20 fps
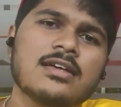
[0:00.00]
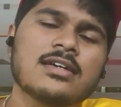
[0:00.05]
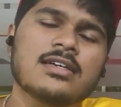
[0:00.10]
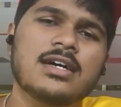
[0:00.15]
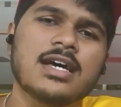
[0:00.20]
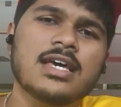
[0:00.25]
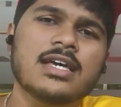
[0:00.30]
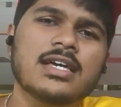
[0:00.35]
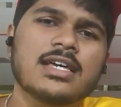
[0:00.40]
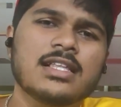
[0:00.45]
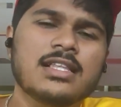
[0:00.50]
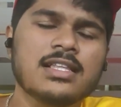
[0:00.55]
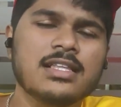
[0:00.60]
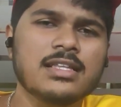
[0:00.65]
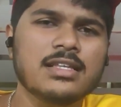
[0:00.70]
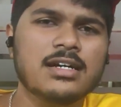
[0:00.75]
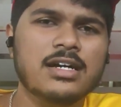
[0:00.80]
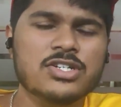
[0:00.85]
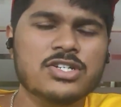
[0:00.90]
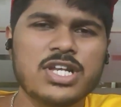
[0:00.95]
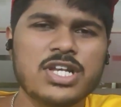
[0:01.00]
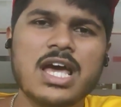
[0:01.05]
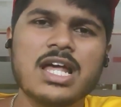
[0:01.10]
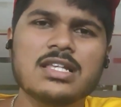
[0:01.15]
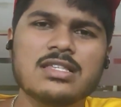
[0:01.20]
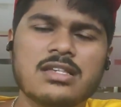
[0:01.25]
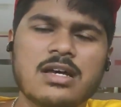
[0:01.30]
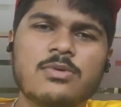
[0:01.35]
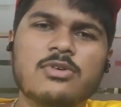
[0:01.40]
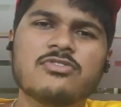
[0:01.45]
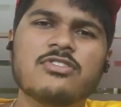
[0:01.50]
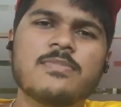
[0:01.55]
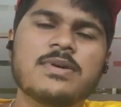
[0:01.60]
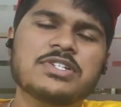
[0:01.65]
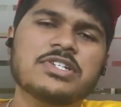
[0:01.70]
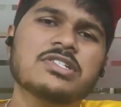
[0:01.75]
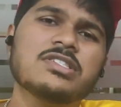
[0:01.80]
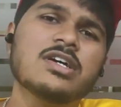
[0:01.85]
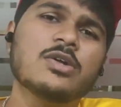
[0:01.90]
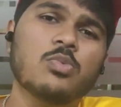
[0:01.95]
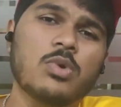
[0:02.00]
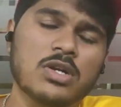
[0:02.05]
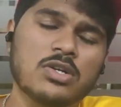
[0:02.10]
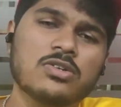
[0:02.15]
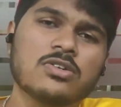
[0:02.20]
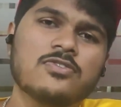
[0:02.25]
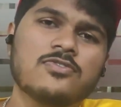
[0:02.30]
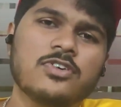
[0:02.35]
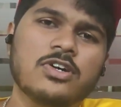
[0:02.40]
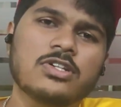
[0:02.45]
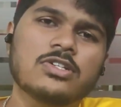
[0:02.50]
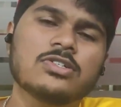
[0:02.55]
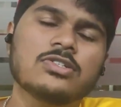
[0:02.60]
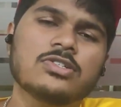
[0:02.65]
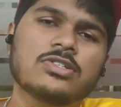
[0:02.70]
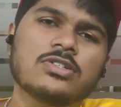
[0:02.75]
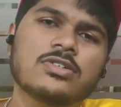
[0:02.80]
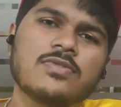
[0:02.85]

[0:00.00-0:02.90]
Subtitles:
I will share some of the measures that one could follow,